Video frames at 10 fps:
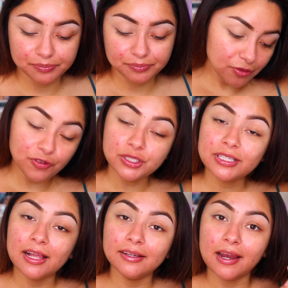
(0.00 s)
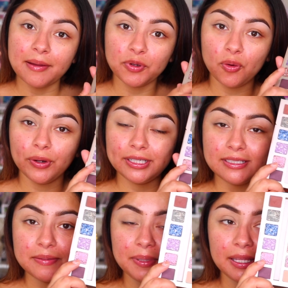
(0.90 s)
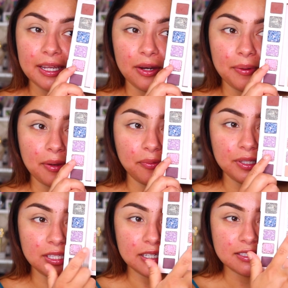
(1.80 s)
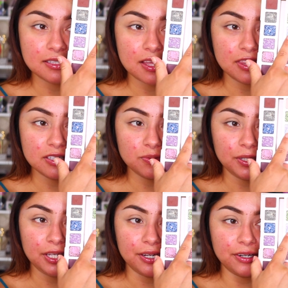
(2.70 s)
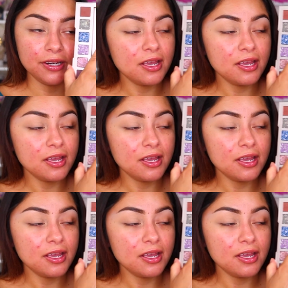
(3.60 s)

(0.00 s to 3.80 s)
So the first color I'm going to play around with is this one here,